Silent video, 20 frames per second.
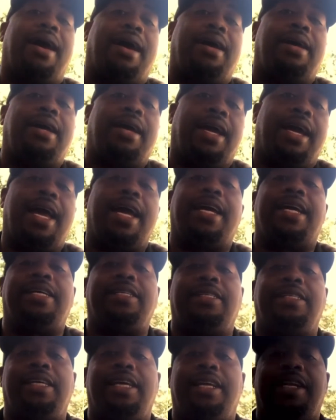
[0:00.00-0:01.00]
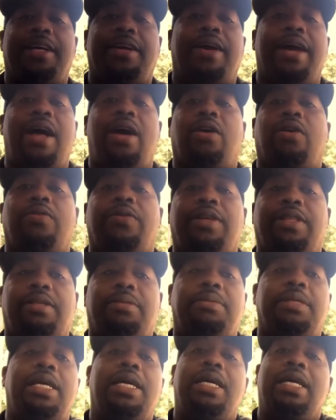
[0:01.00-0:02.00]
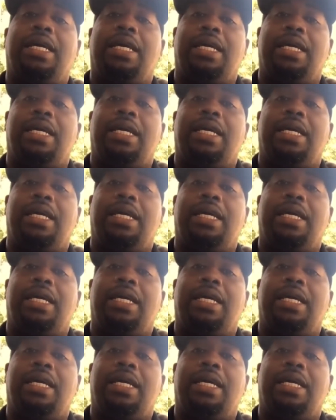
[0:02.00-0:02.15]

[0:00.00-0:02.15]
back, I guess, in their algorithm.